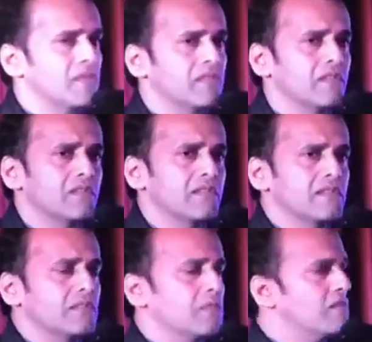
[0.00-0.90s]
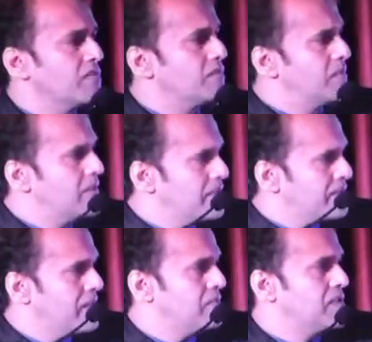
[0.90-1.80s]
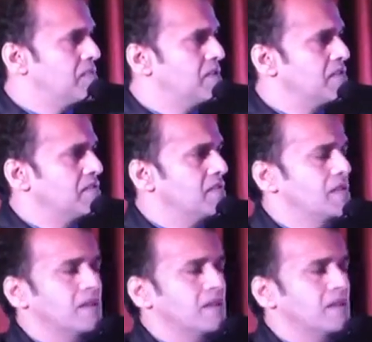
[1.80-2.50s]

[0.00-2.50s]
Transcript: without the support of the big establishments,